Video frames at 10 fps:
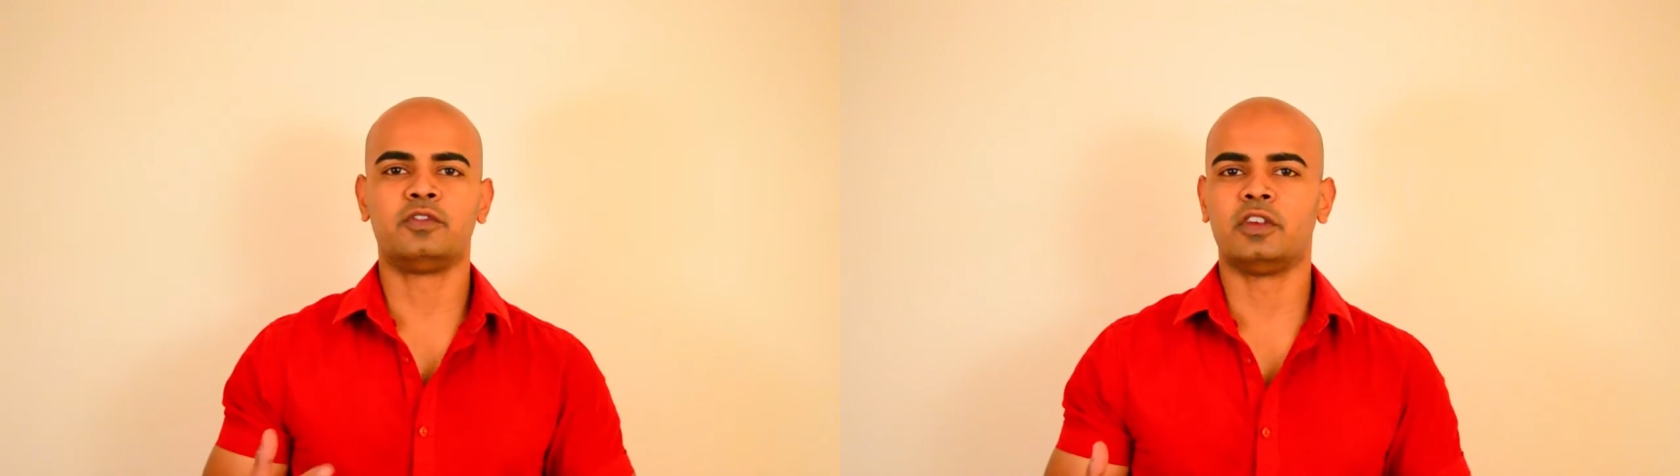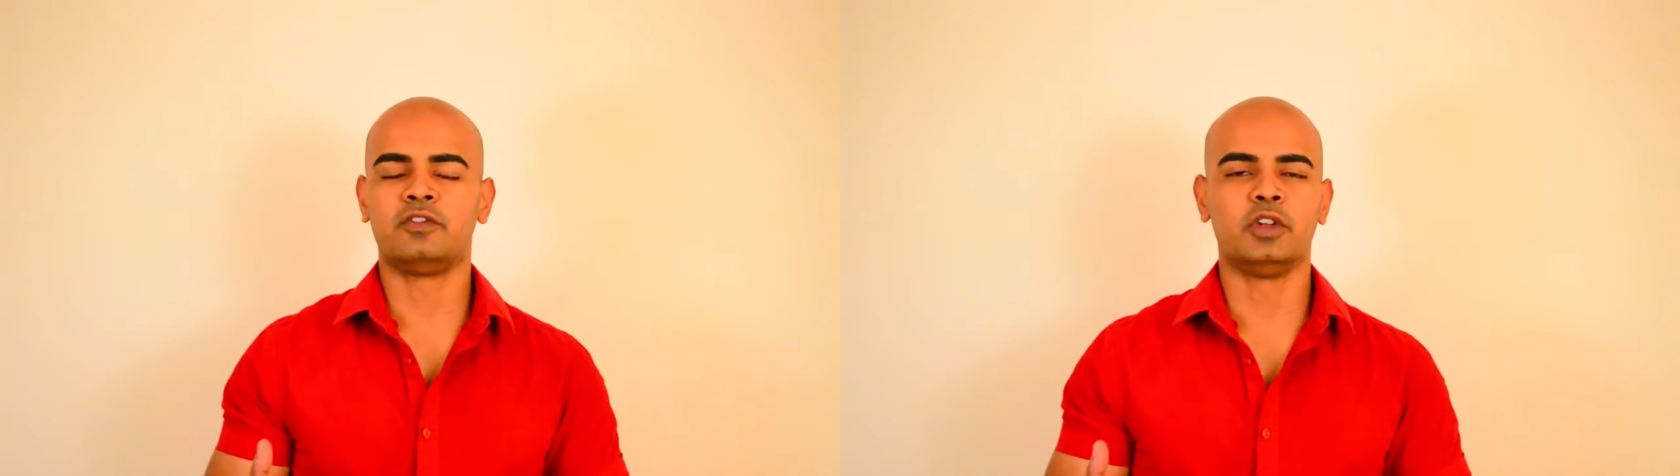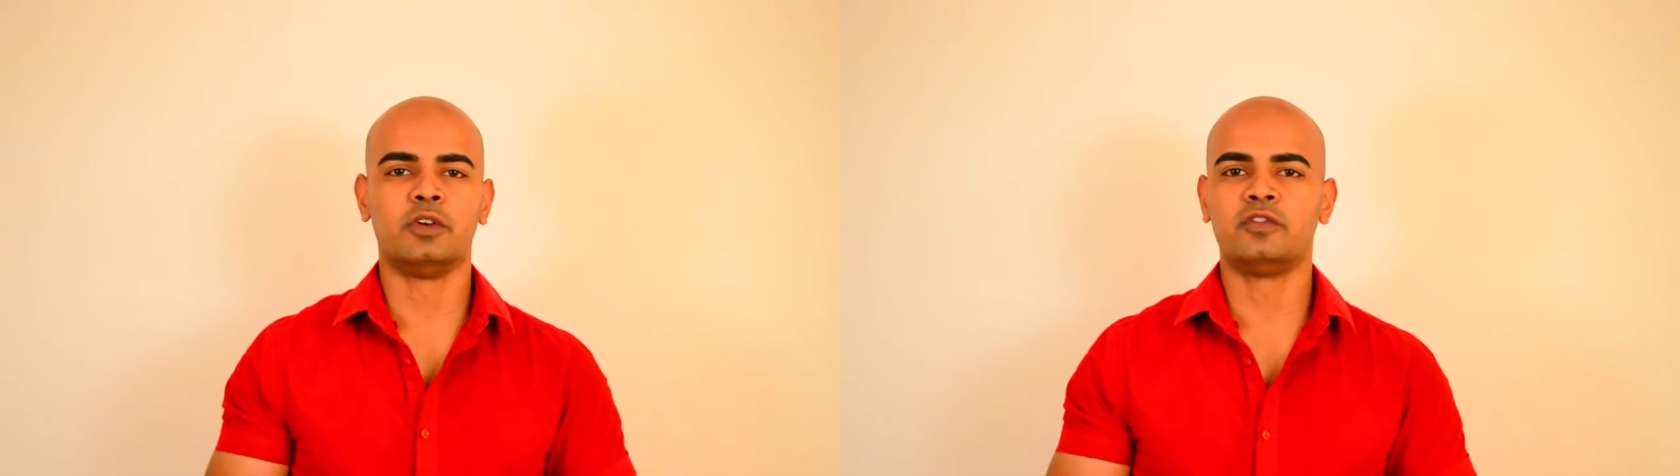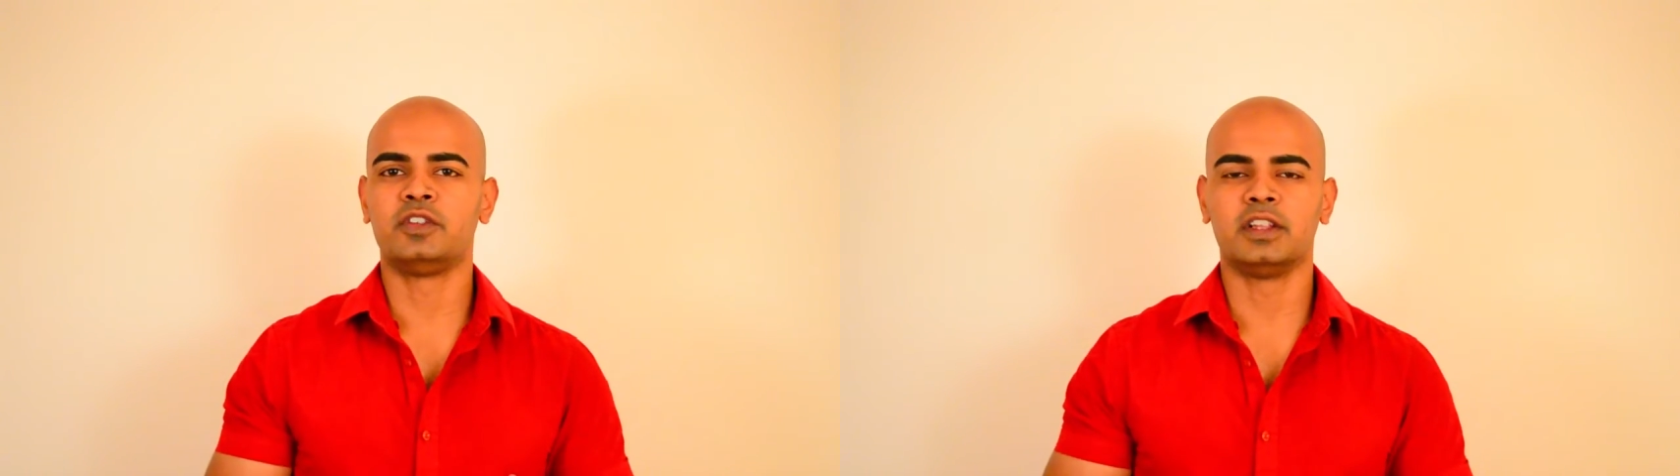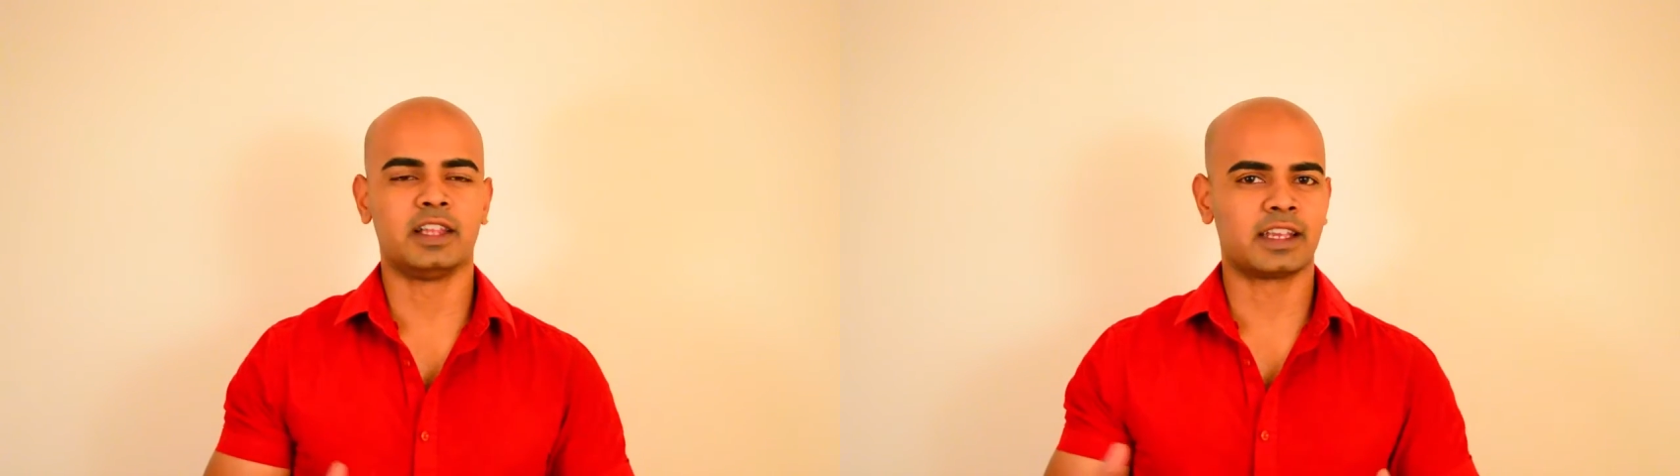if you don't
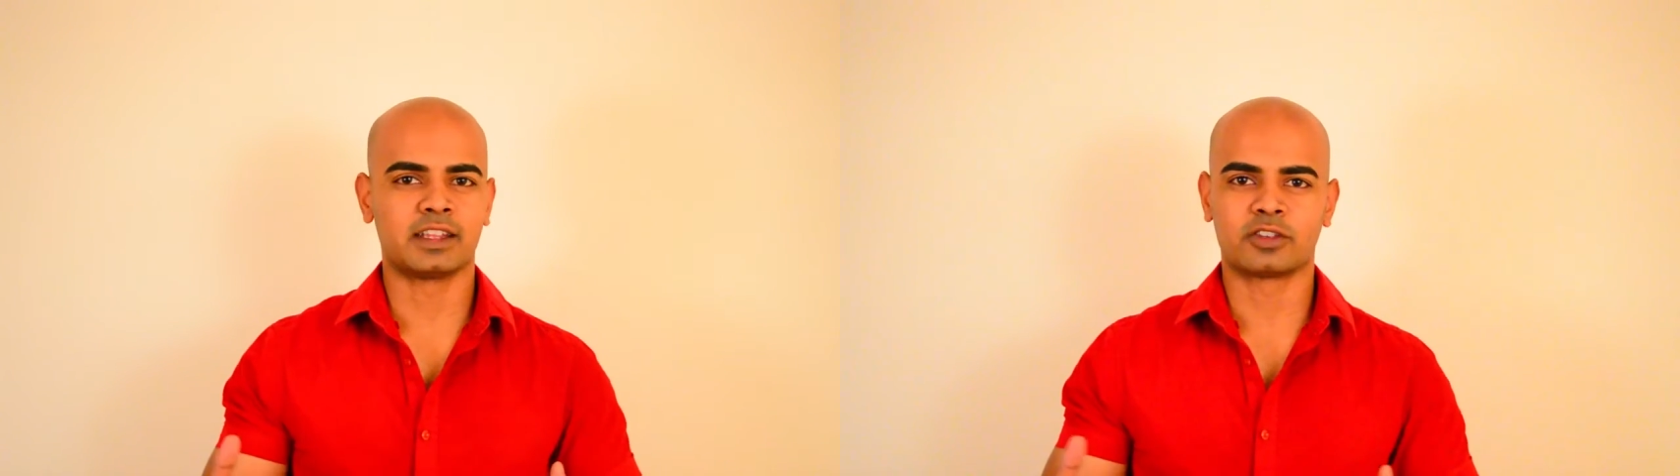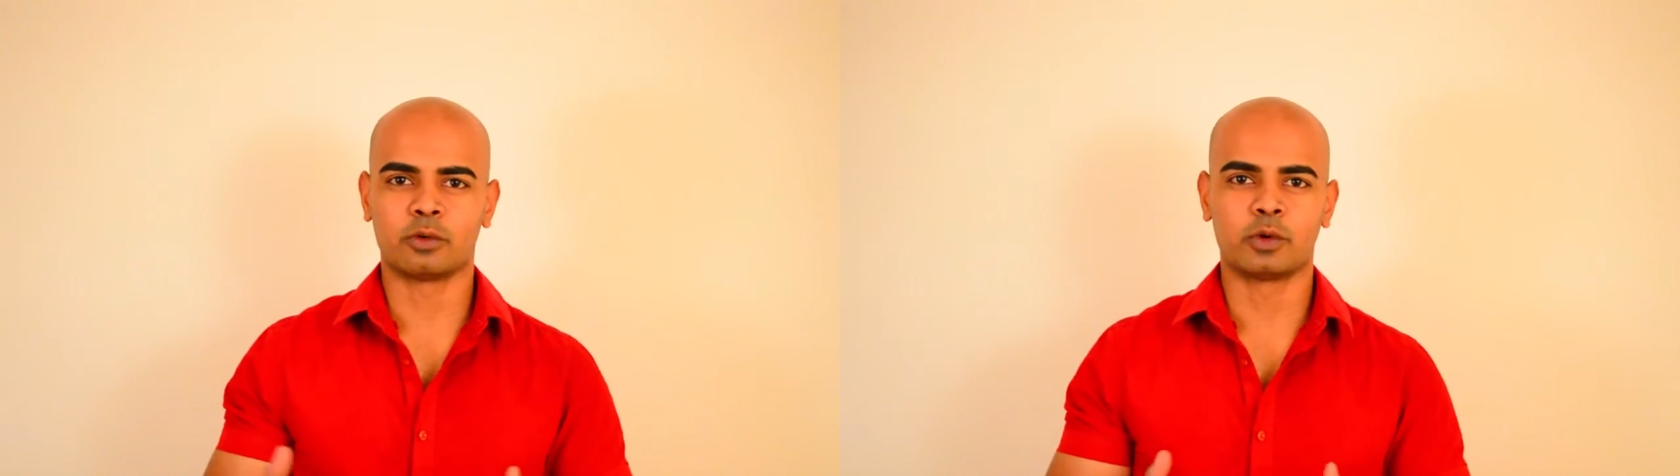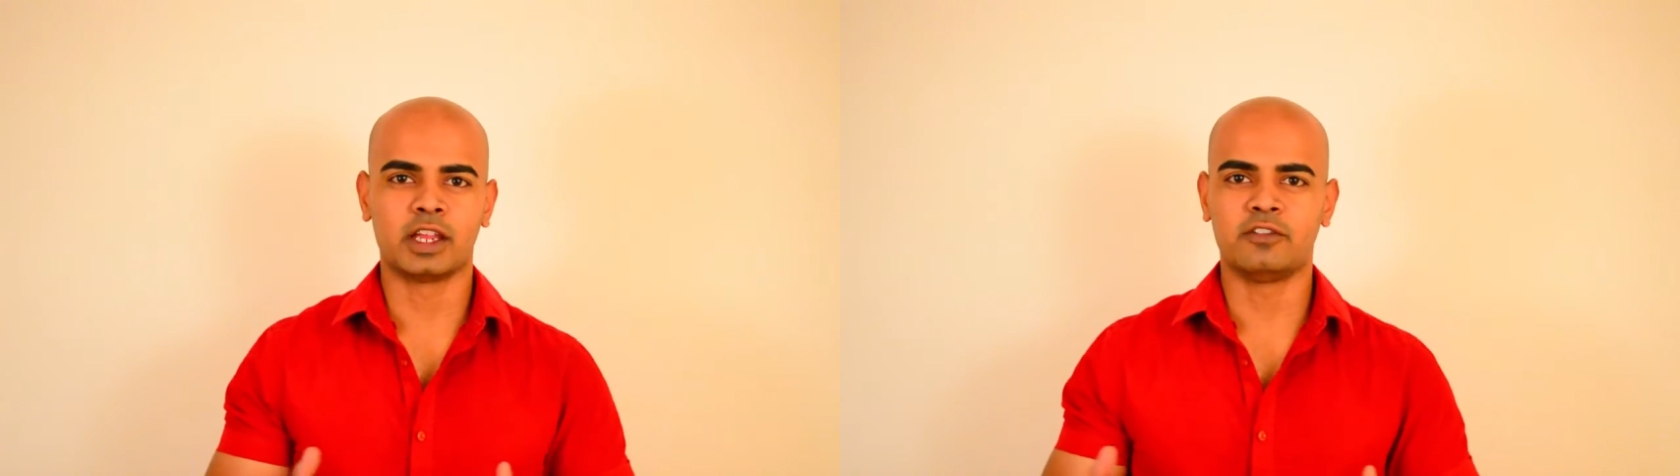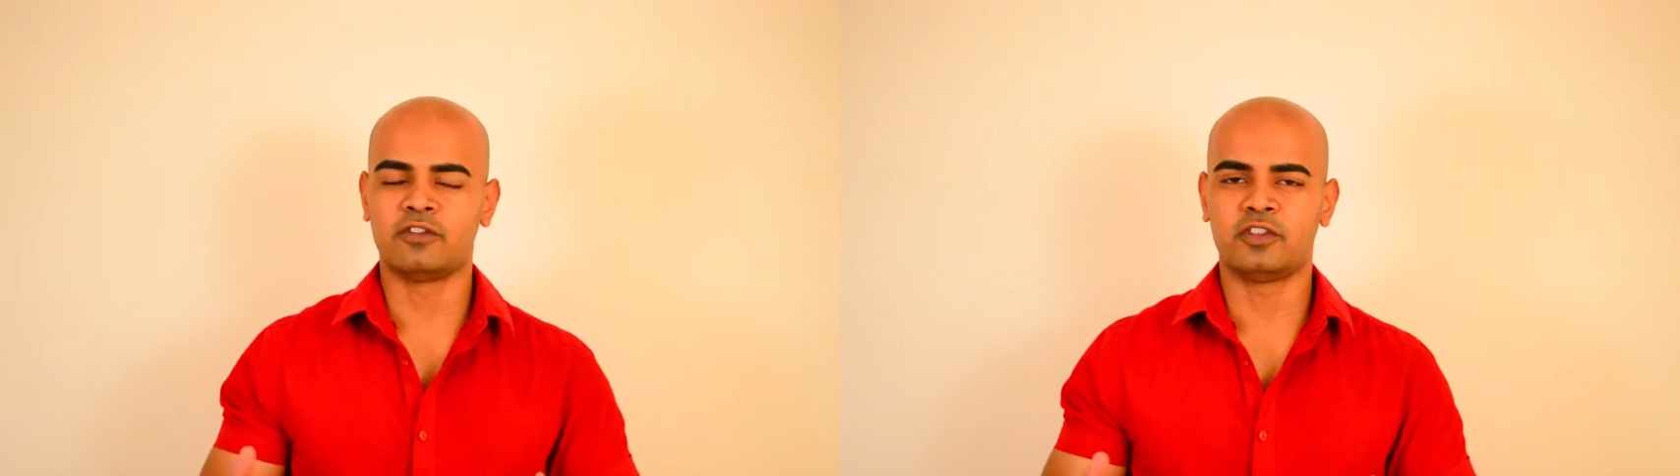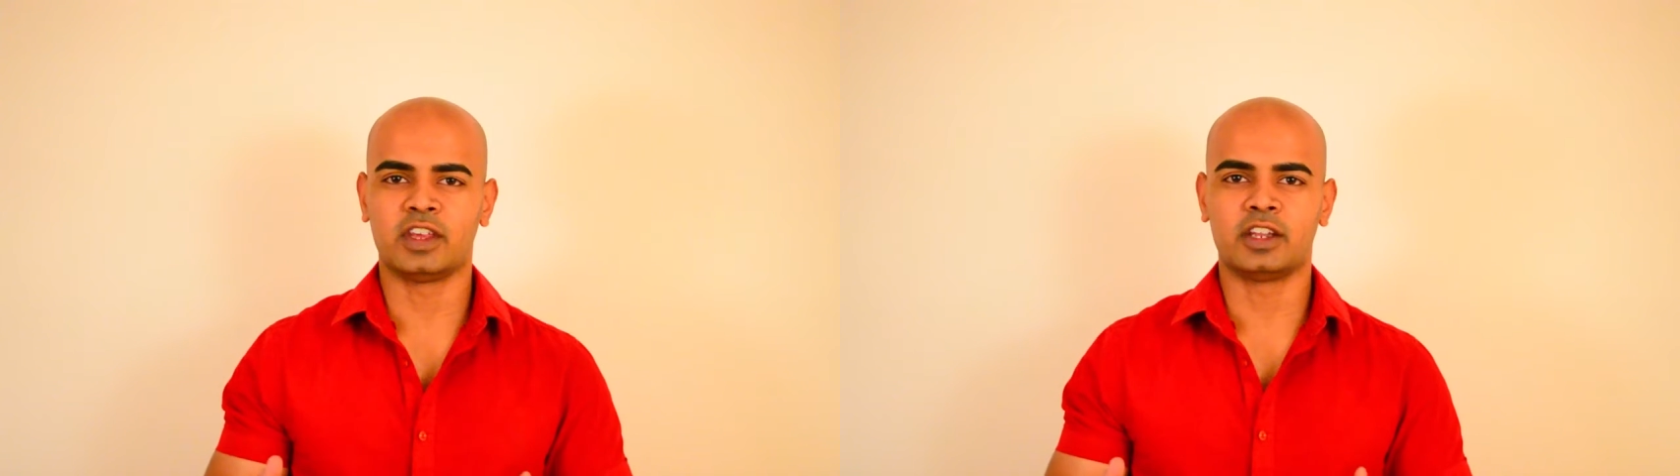feel like it's a right
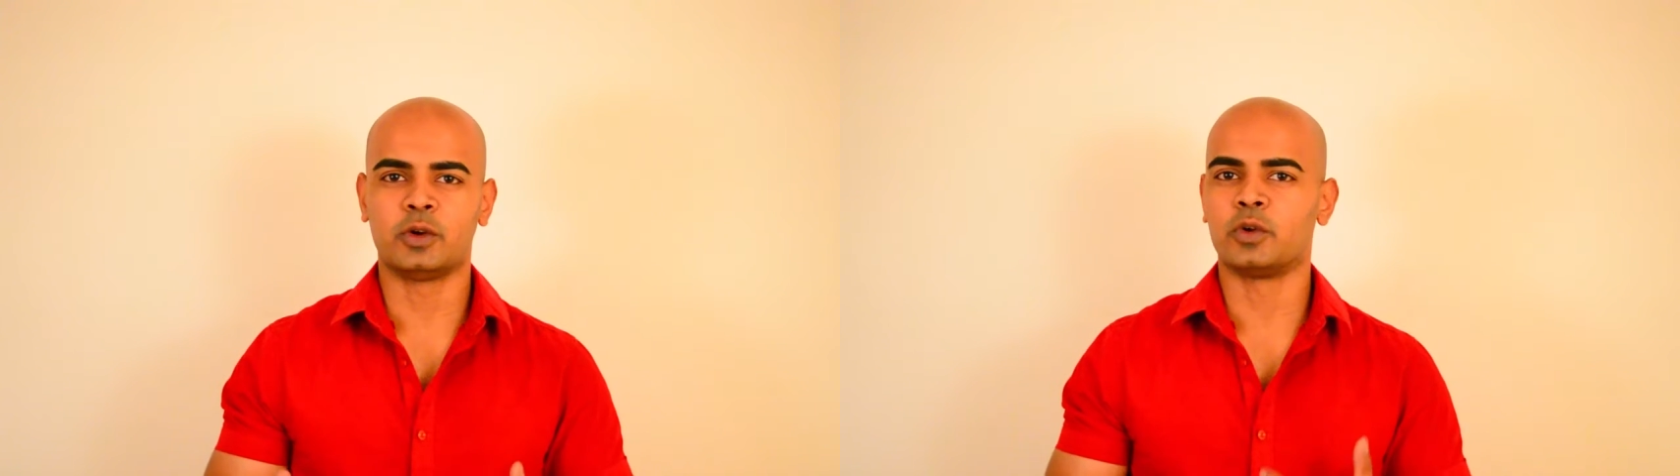fit